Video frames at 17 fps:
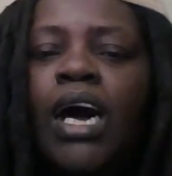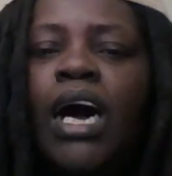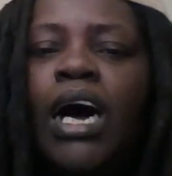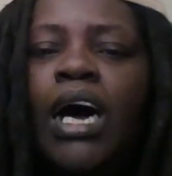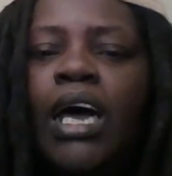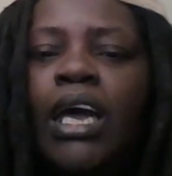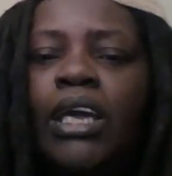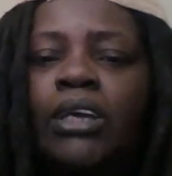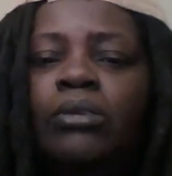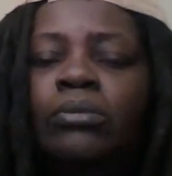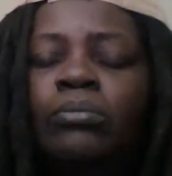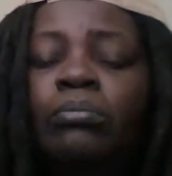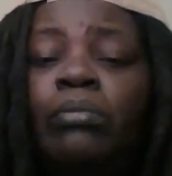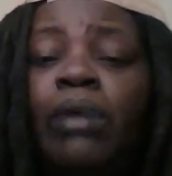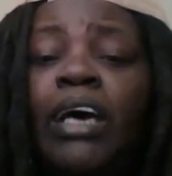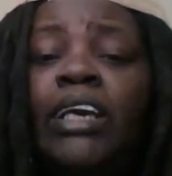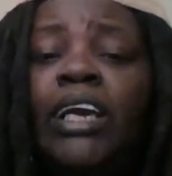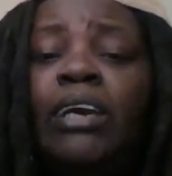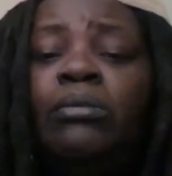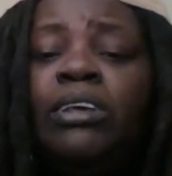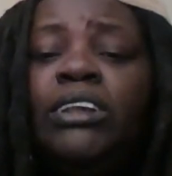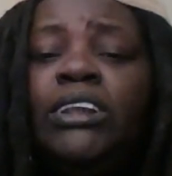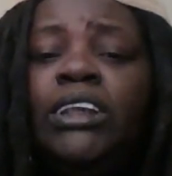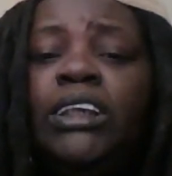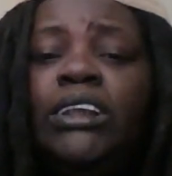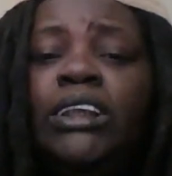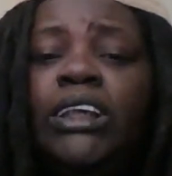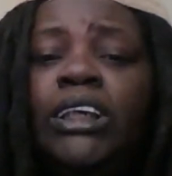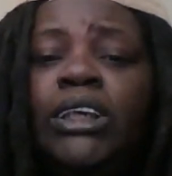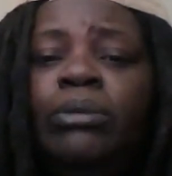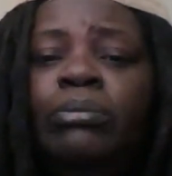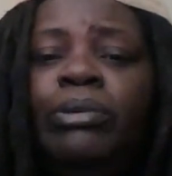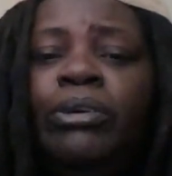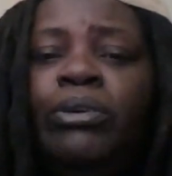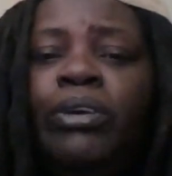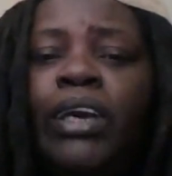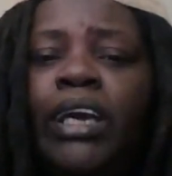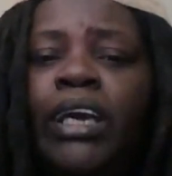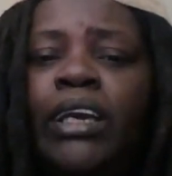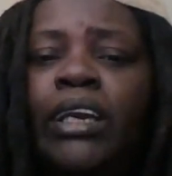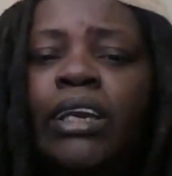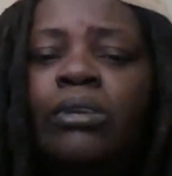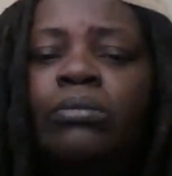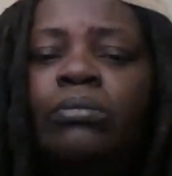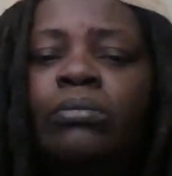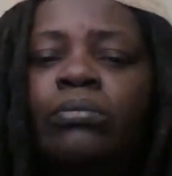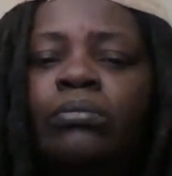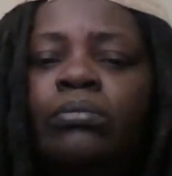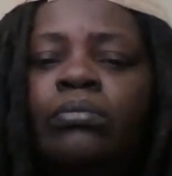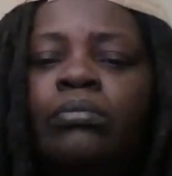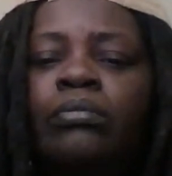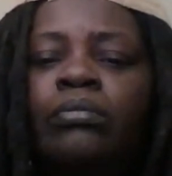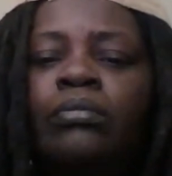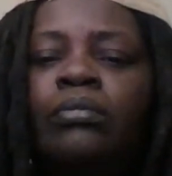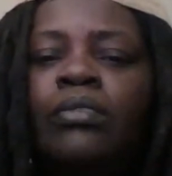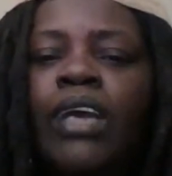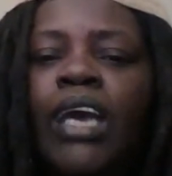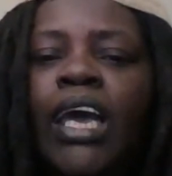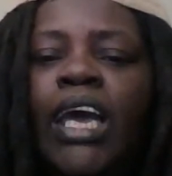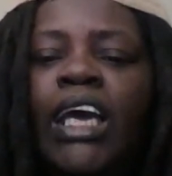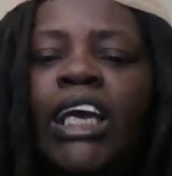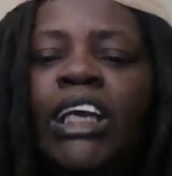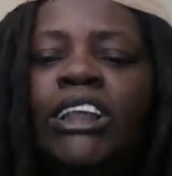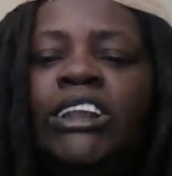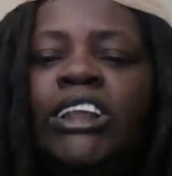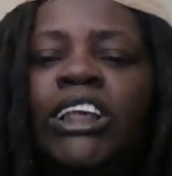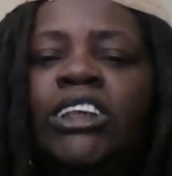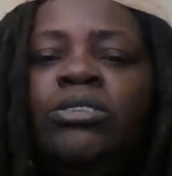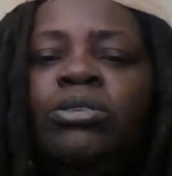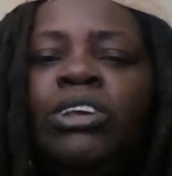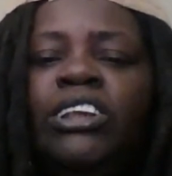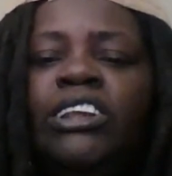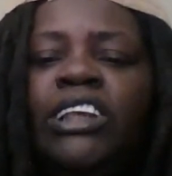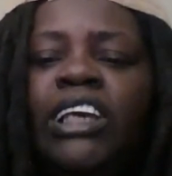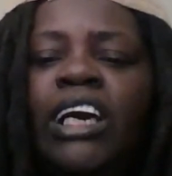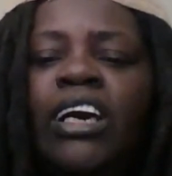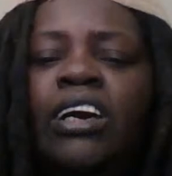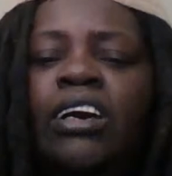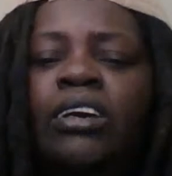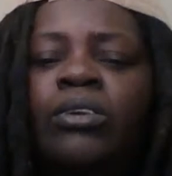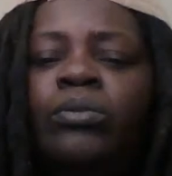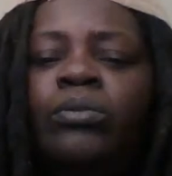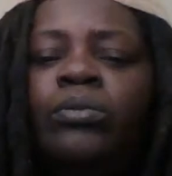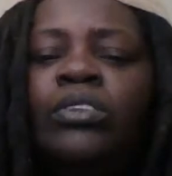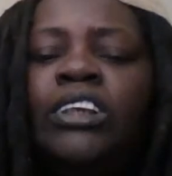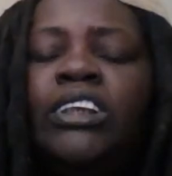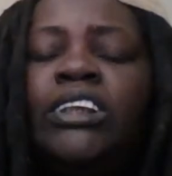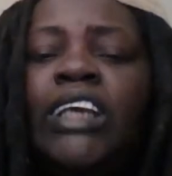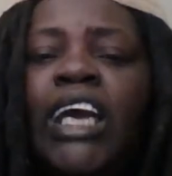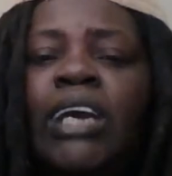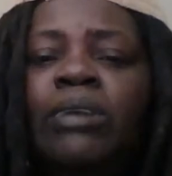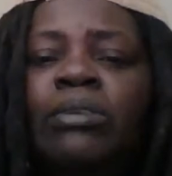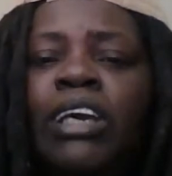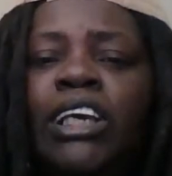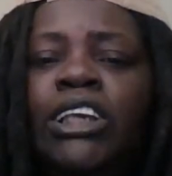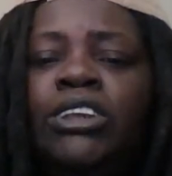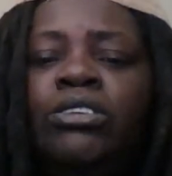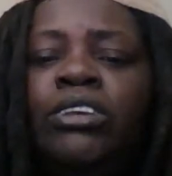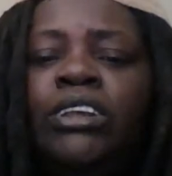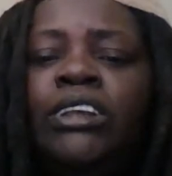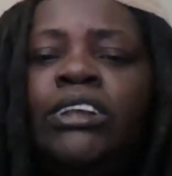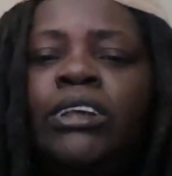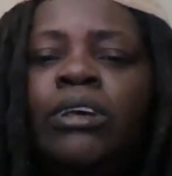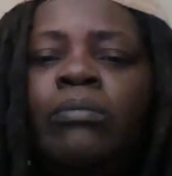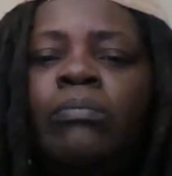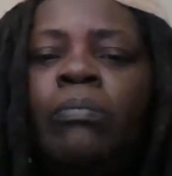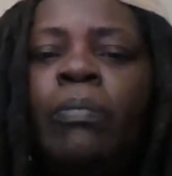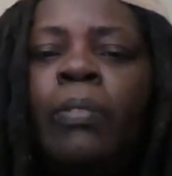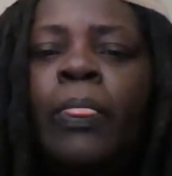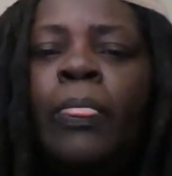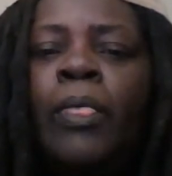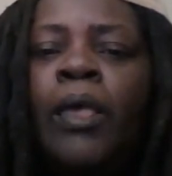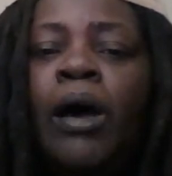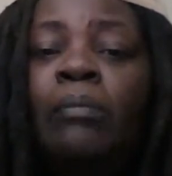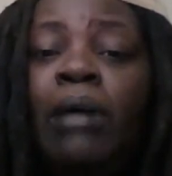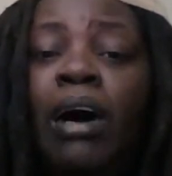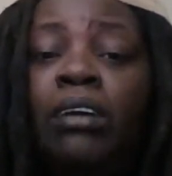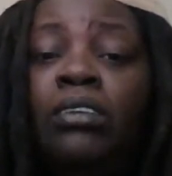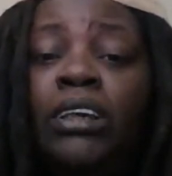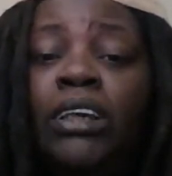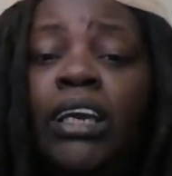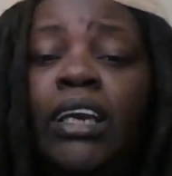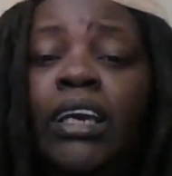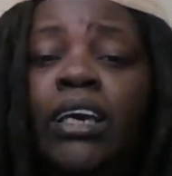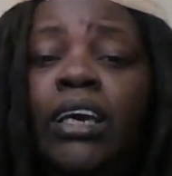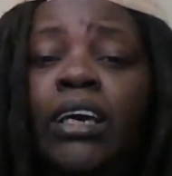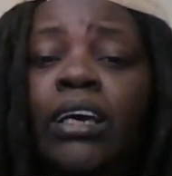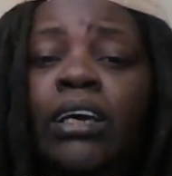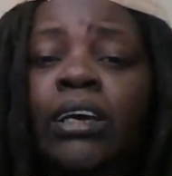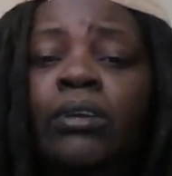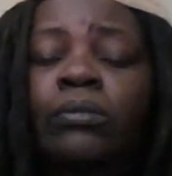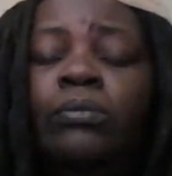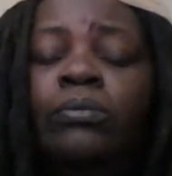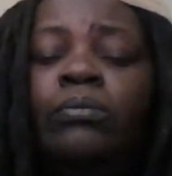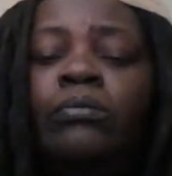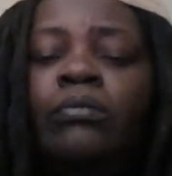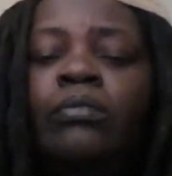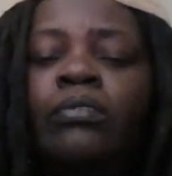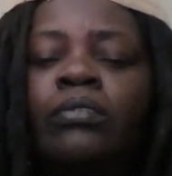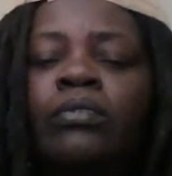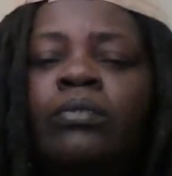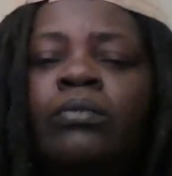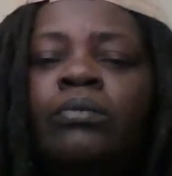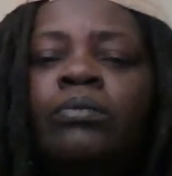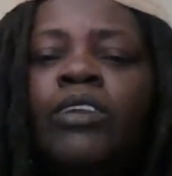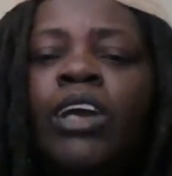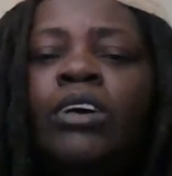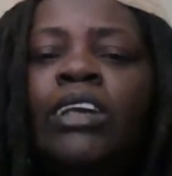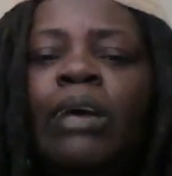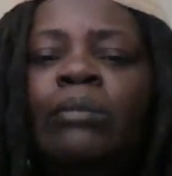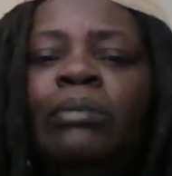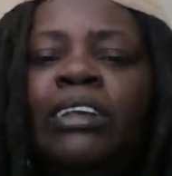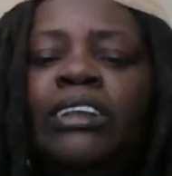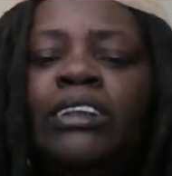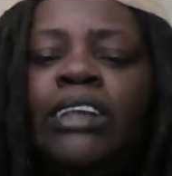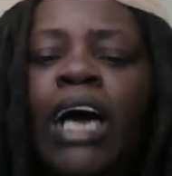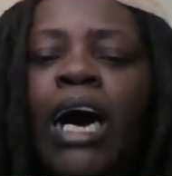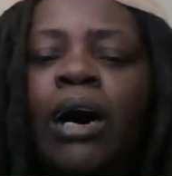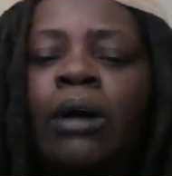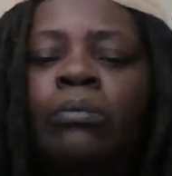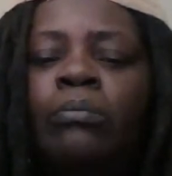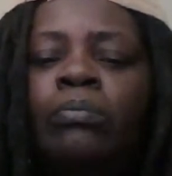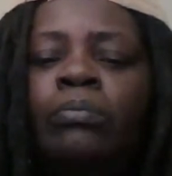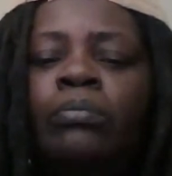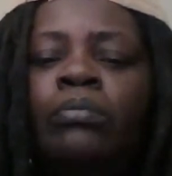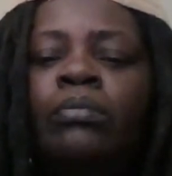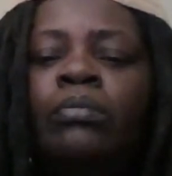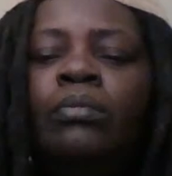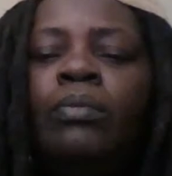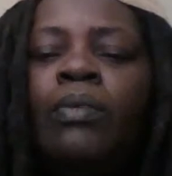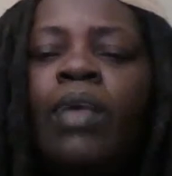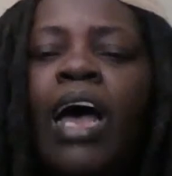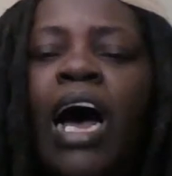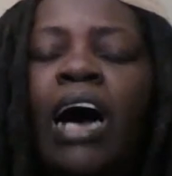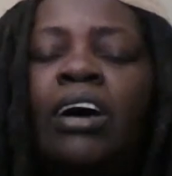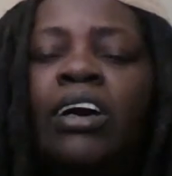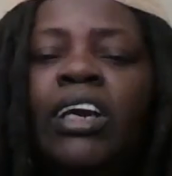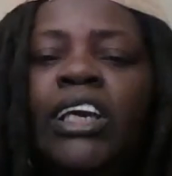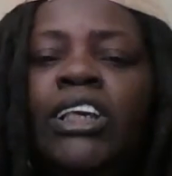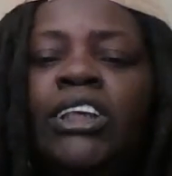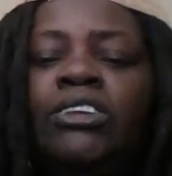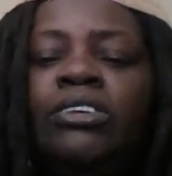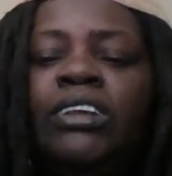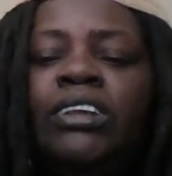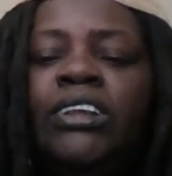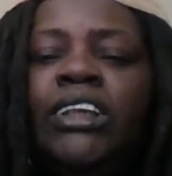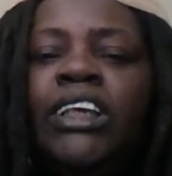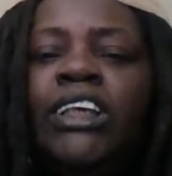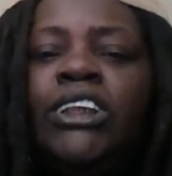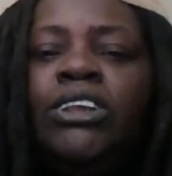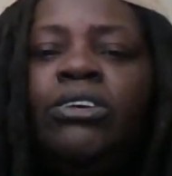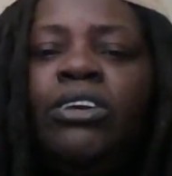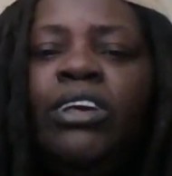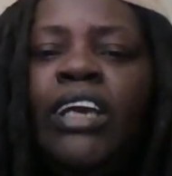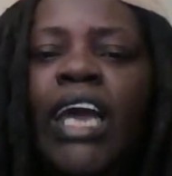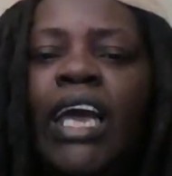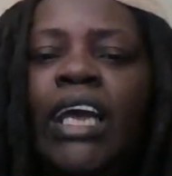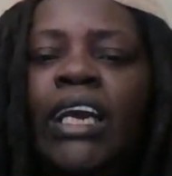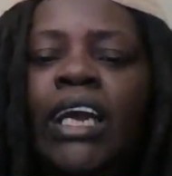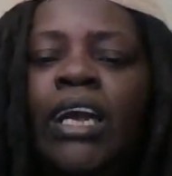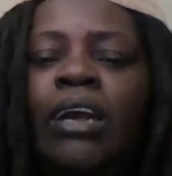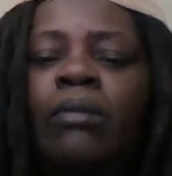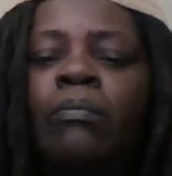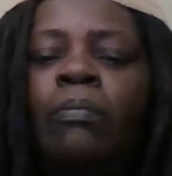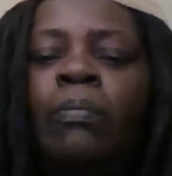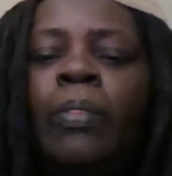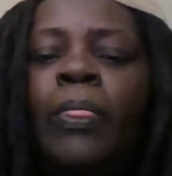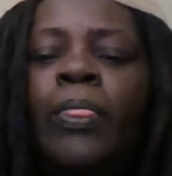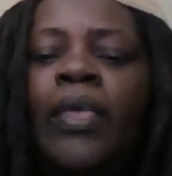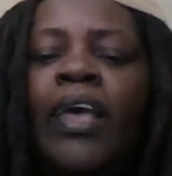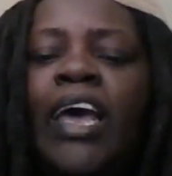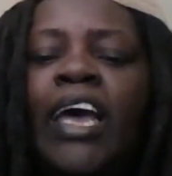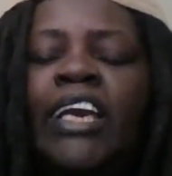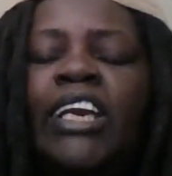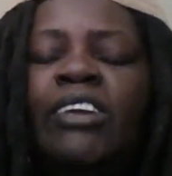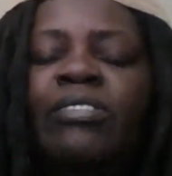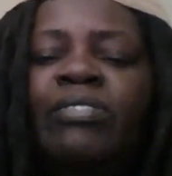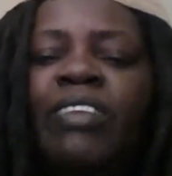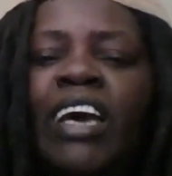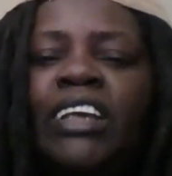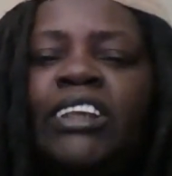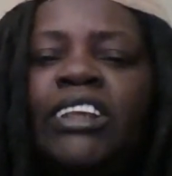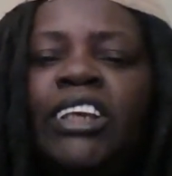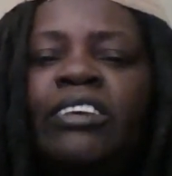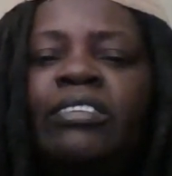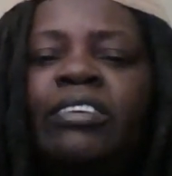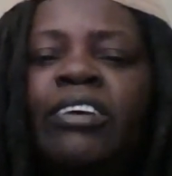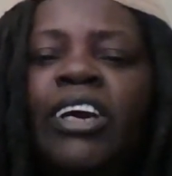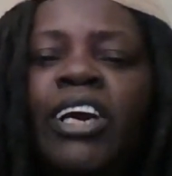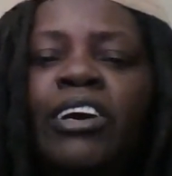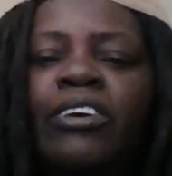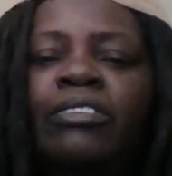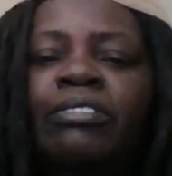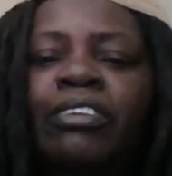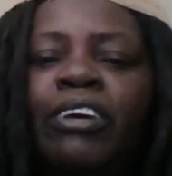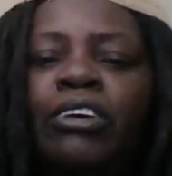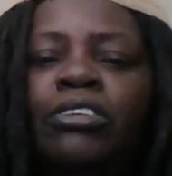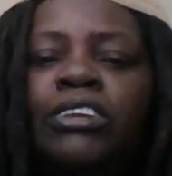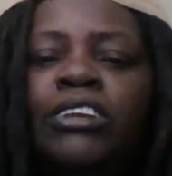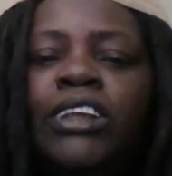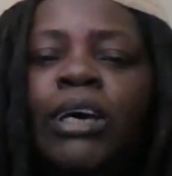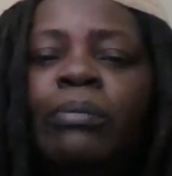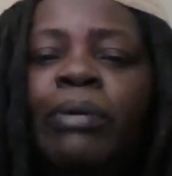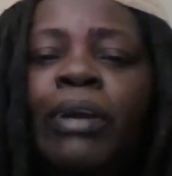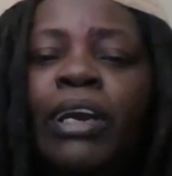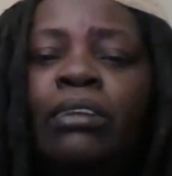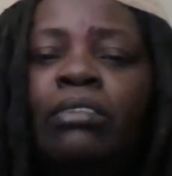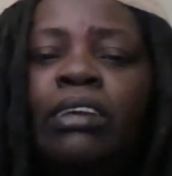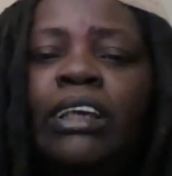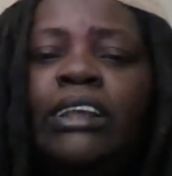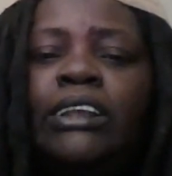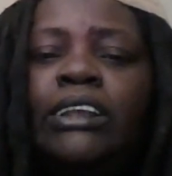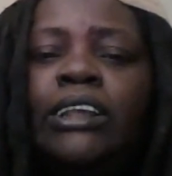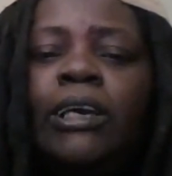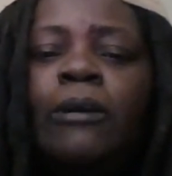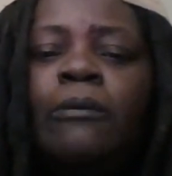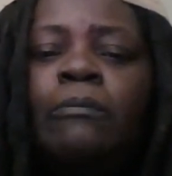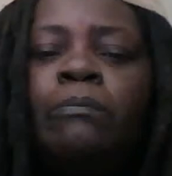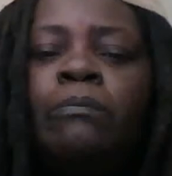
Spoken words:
Hi, my name is Katina Buchanan, and since we share the same interest about looking good, no, let me stop. Our interest is creating an effective first appearance.